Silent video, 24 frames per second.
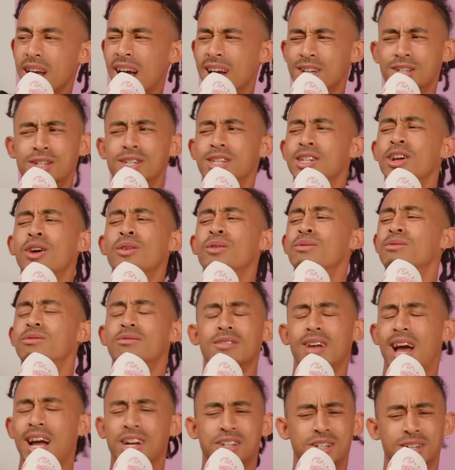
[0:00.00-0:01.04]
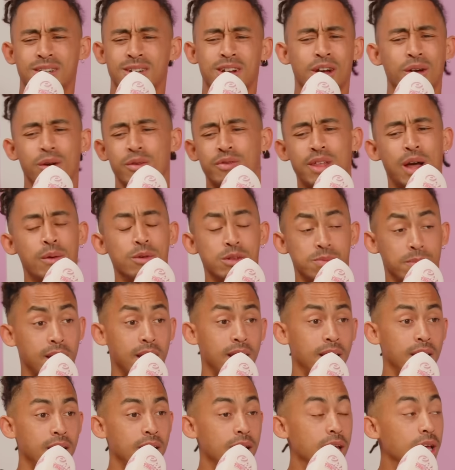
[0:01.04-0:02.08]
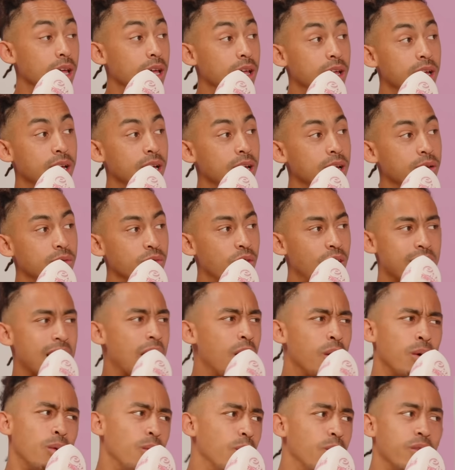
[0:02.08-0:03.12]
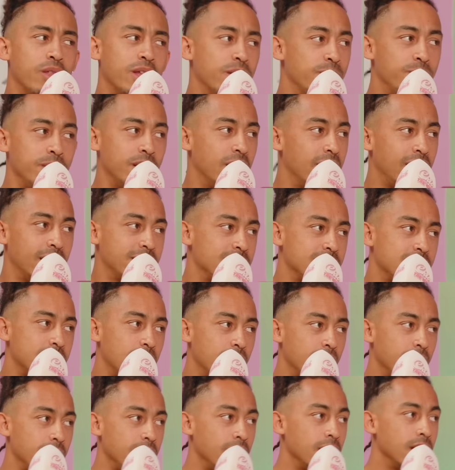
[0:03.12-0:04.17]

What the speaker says: Actually, no. If that was me, right now, would it be unnecessary?